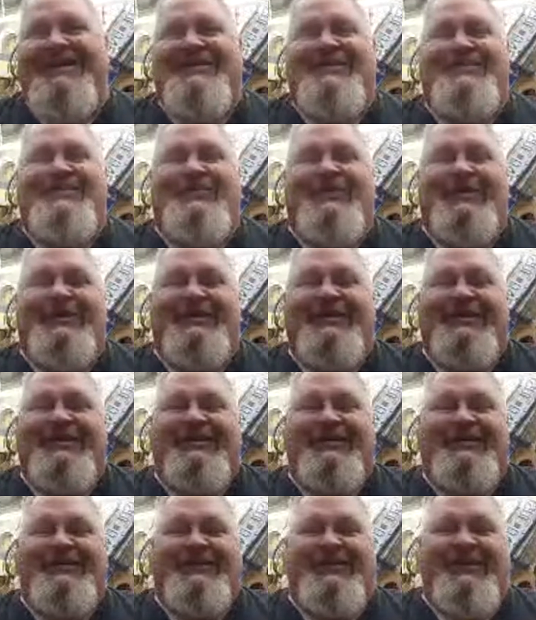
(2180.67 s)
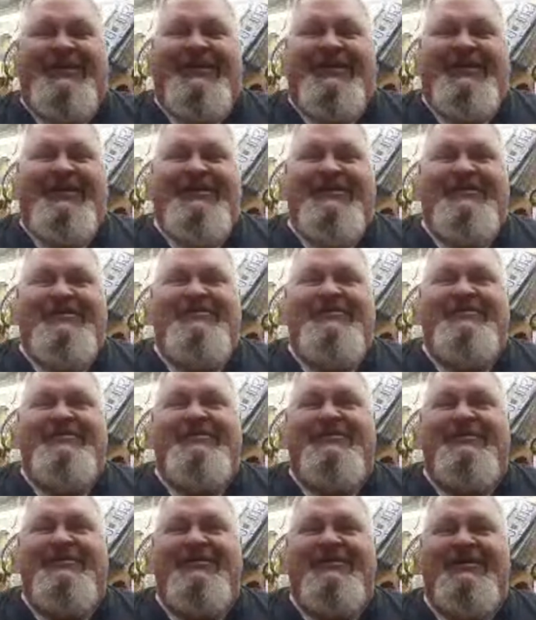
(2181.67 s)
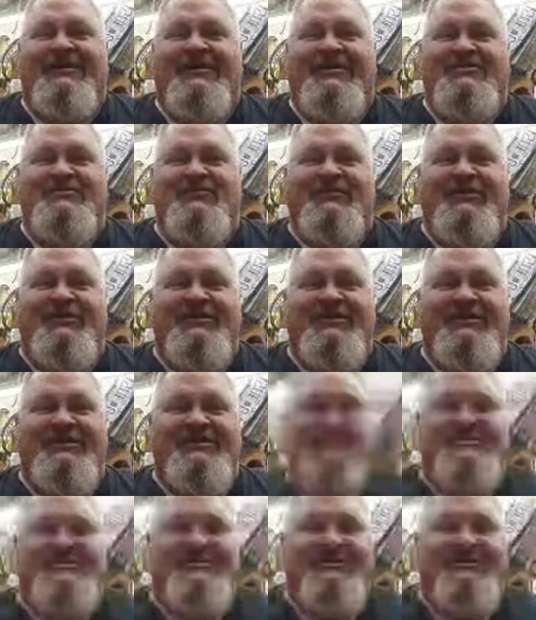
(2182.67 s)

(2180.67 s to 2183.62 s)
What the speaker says: But you know, hey, it is what it is.